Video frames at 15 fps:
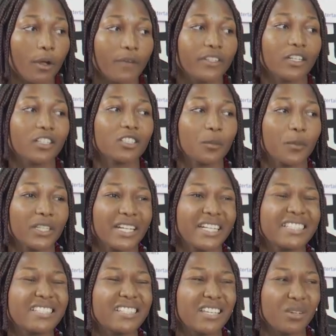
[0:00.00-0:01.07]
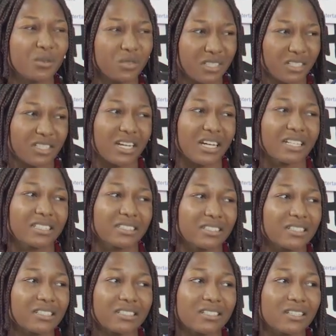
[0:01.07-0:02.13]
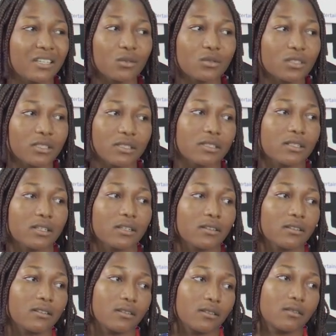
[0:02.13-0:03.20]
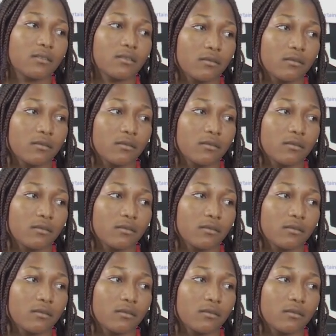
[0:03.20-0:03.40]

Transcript: But if they're not supported, it kills the talent, it kills it. It kills the talent.